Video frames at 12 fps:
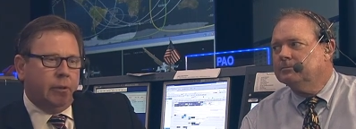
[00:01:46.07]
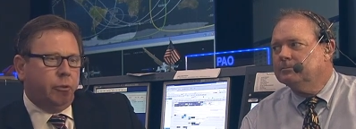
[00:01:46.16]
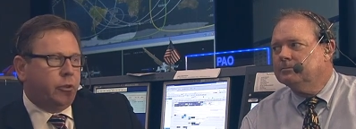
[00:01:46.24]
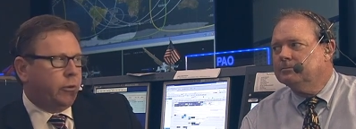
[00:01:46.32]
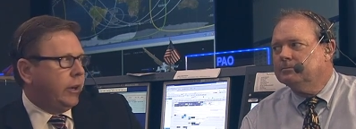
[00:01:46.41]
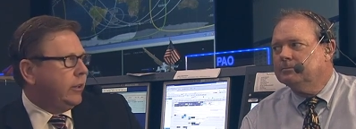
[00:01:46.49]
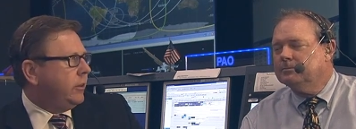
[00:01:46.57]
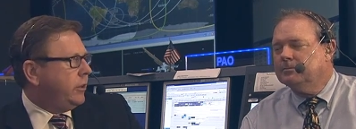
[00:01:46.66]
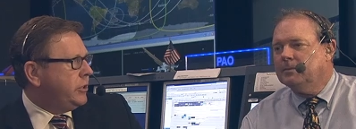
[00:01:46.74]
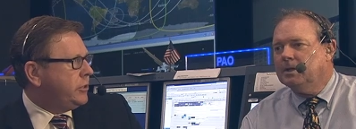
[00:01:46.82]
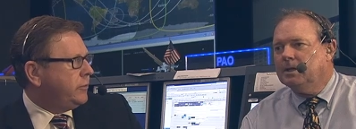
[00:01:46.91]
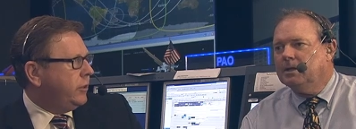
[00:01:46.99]
Speaker 1: was a great launch
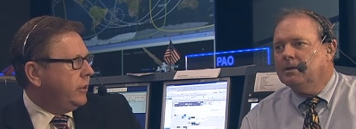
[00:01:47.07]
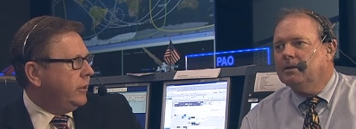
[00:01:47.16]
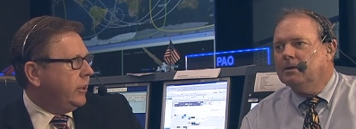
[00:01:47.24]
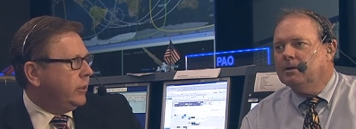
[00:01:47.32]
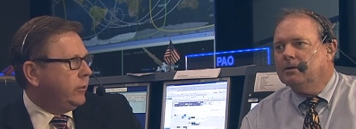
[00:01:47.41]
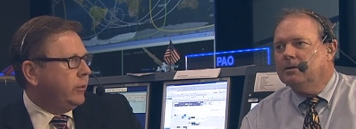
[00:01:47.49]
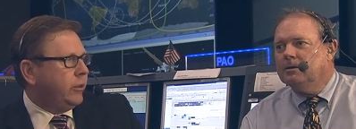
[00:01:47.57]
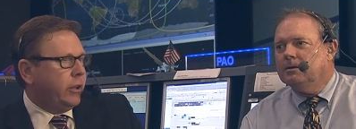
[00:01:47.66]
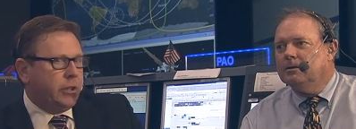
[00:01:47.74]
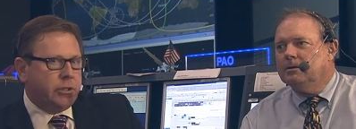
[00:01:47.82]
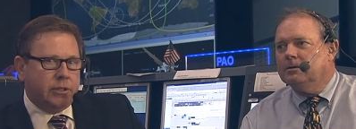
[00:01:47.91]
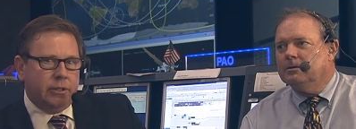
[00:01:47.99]
for an inaugural
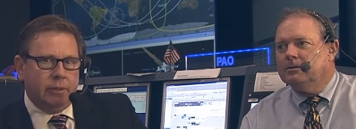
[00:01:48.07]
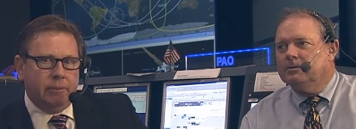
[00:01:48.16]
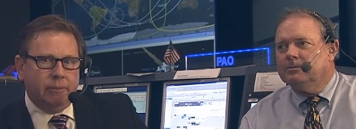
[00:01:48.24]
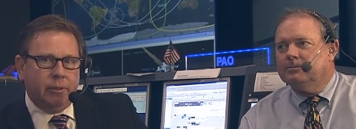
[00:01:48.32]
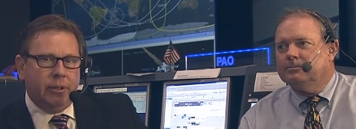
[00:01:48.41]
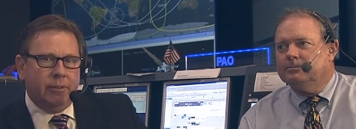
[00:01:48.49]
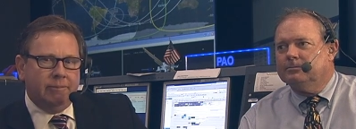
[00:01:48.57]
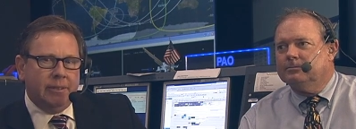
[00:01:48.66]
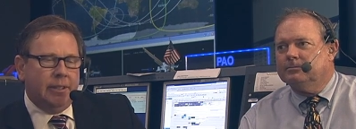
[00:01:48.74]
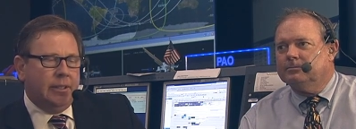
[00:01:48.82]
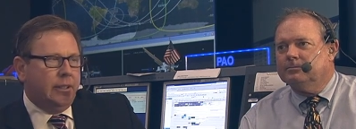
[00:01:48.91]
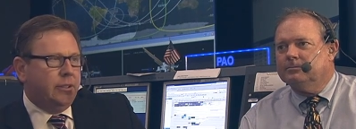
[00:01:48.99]
launch, and we're
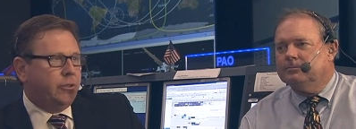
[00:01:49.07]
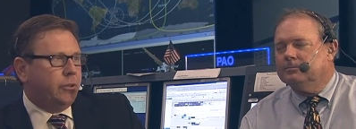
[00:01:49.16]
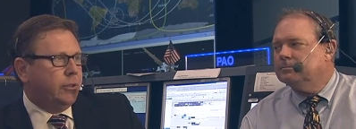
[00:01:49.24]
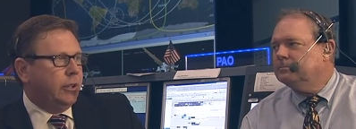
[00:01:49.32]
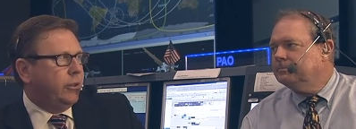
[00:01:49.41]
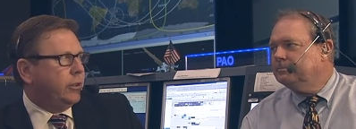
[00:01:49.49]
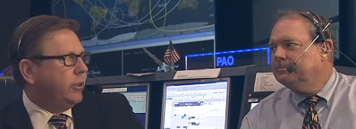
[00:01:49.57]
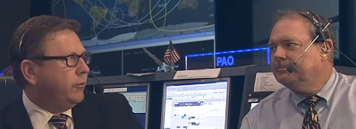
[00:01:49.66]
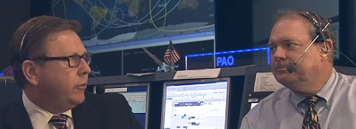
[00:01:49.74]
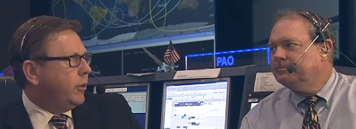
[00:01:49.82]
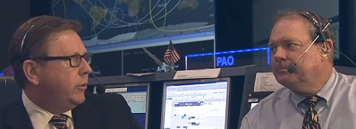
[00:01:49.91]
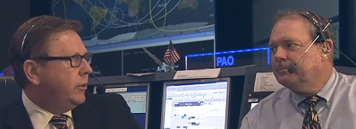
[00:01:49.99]
certainly looking
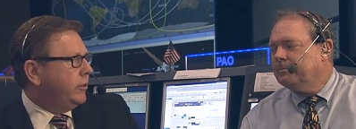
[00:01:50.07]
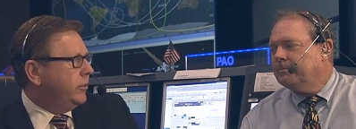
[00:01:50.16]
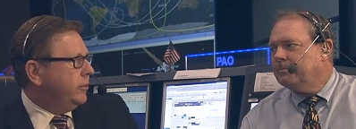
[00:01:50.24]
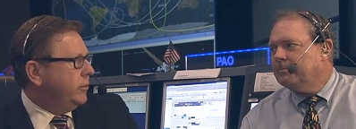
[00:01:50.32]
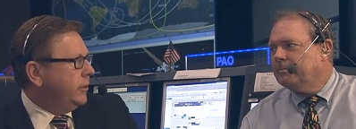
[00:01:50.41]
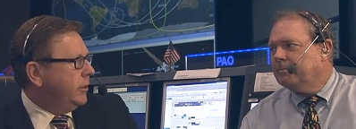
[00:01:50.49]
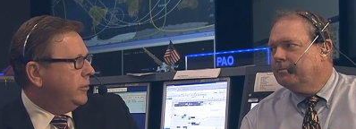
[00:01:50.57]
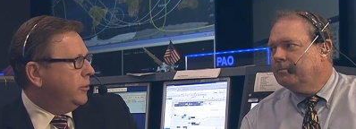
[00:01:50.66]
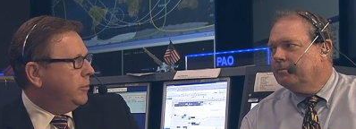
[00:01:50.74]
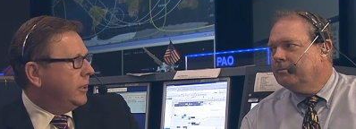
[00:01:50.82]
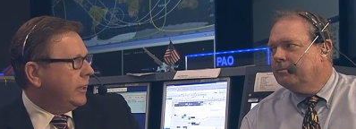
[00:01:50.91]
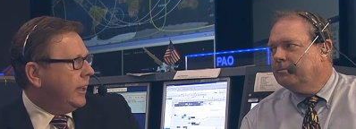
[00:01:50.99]
forward to
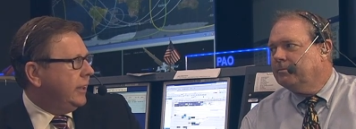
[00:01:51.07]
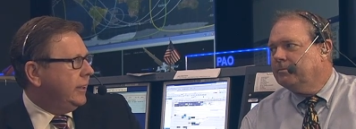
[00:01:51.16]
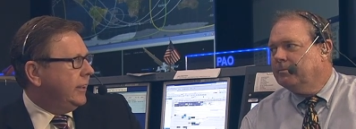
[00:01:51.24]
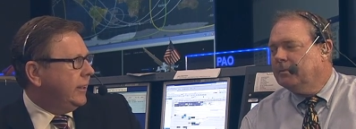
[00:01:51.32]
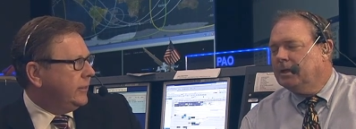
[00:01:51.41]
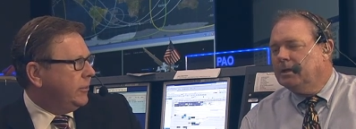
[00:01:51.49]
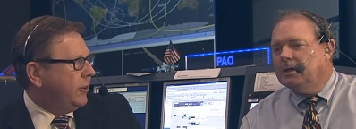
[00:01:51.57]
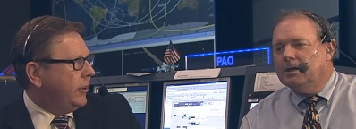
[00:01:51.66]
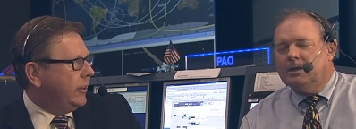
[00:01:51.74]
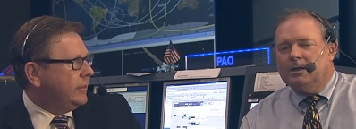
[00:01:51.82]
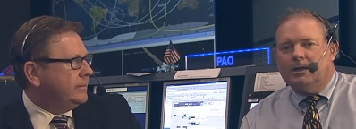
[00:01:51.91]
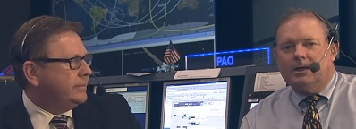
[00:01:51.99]
duplicating that tomorrow.
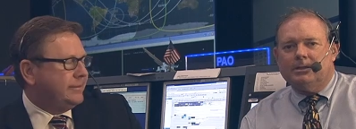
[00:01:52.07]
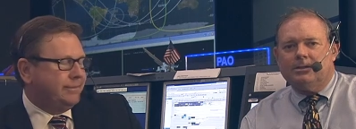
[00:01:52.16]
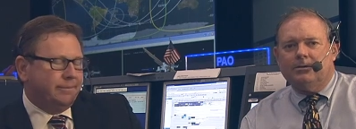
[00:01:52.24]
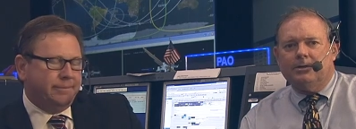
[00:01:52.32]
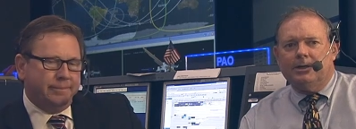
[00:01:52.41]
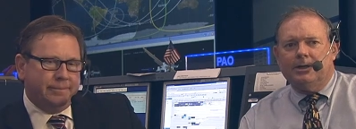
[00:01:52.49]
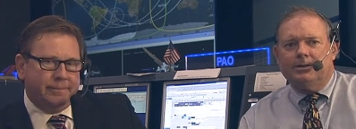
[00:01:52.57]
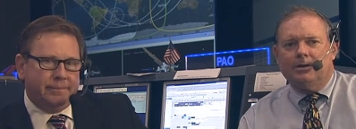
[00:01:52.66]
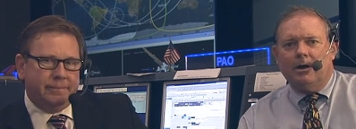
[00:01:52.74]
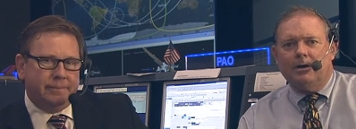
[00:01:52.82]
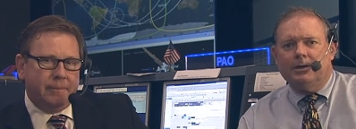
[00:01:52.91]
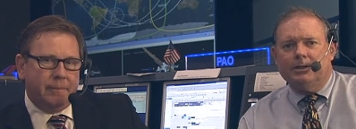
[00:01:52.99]
Speaker 2: And so the
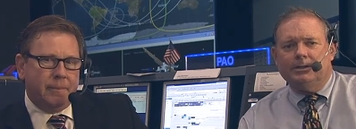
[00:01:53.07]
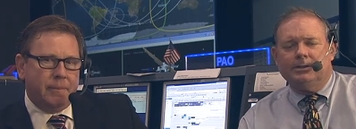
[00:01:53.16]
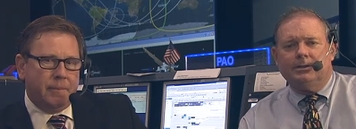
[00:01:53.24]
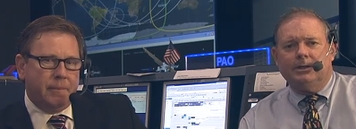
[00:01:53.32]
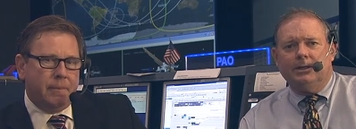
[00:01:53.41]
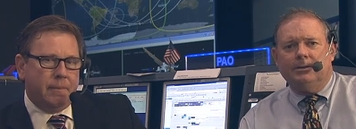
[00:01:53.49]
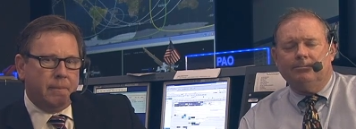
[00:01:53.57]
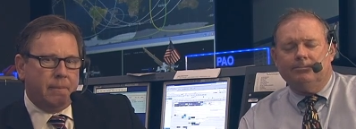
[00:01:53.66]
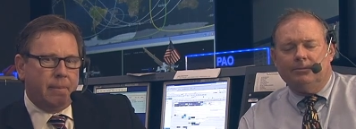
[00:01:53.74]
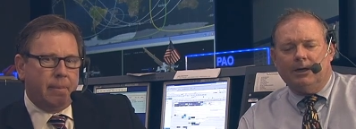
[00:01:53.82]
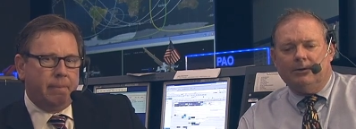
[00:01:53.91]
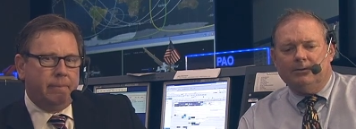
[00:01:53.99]
Antares um,
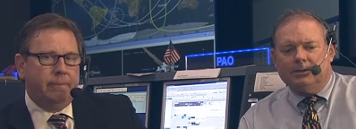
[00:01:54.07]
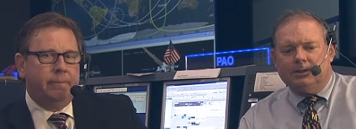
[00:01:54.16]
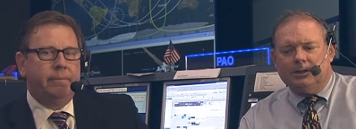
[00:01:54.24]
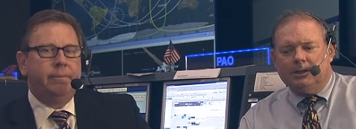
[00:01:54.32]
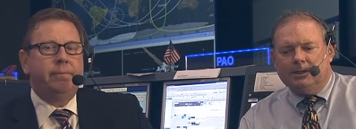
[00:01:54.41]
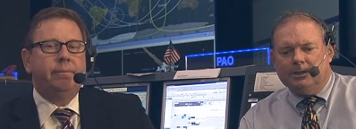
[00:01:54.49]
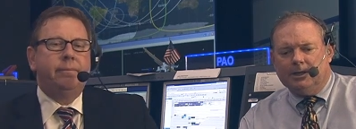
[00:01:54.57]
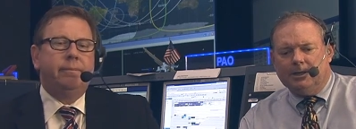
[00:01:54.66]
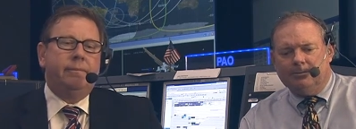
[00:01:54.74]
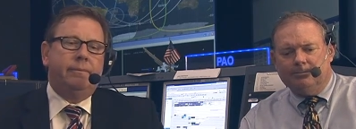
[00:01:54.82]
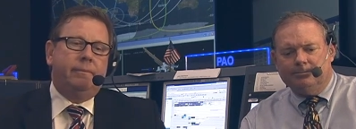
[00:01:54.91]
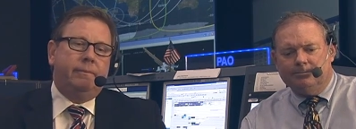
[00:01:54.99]
obviously
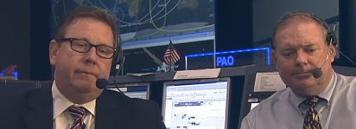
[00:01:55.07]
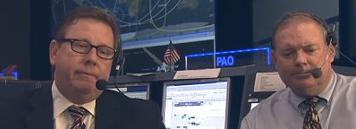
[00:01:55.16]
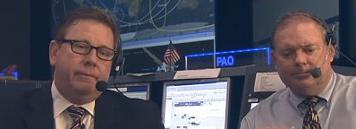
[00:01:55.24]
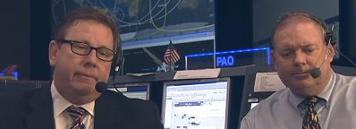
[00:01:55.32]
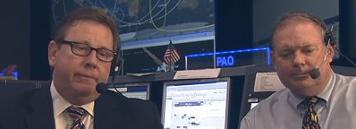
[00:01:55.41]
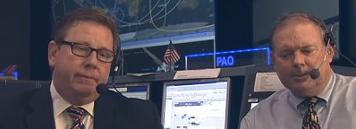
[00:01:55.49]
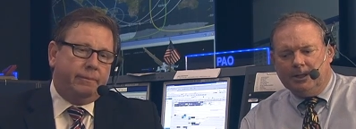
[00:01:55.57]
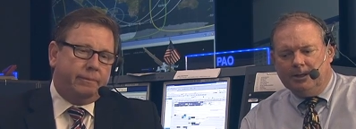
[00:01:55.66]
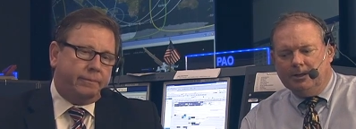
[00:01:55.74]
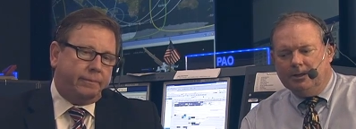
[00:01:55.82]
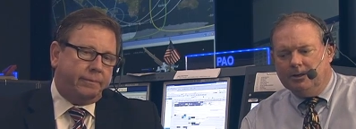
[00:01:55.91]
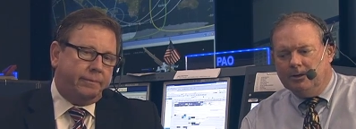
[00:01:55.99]

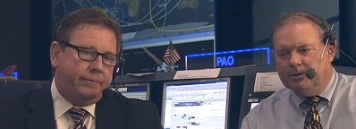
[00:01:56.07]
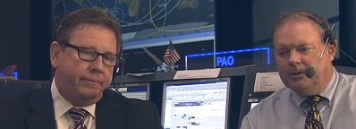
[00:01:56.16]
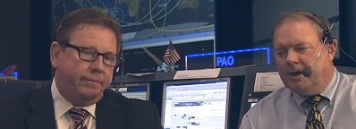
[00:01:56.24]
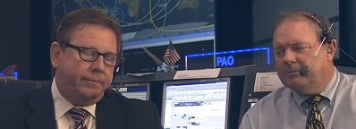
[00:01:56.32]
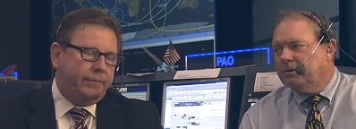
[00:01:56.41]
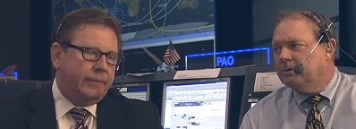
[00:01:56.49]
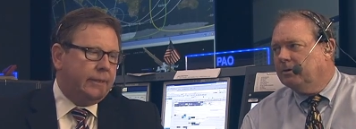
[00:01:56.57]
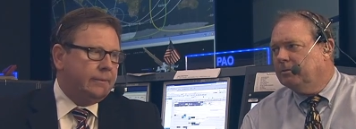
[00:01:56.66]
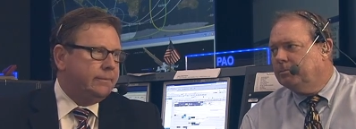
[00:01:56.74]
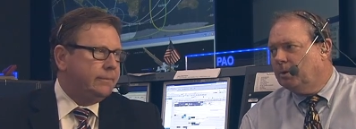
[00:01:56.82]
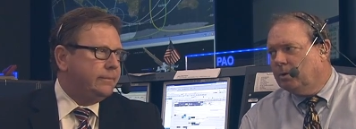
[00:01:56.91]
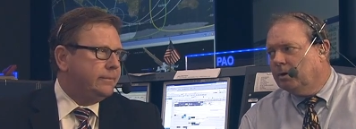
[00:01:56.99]
you know, you have to go
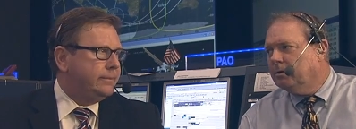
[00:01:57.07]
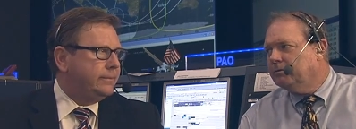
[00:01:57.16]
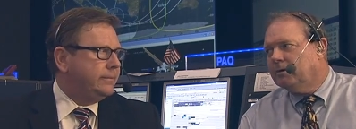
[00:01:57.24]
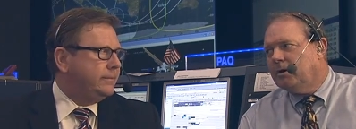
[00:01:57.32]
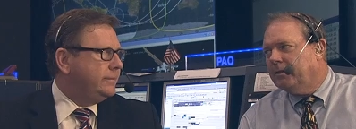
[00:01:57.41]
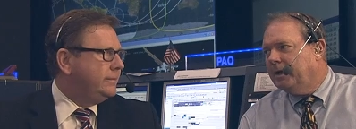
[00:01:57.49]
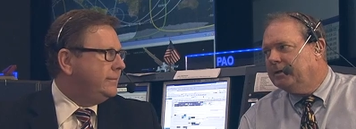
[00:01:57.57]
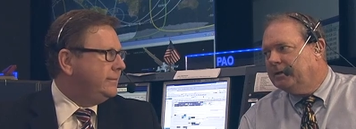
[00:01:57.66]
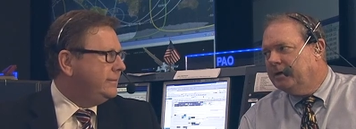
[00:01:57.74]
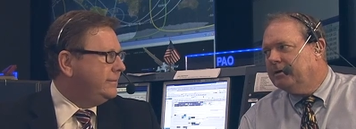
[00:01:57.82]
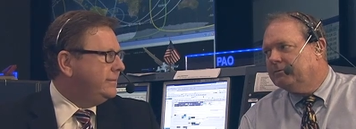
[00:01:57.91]
pore over all that data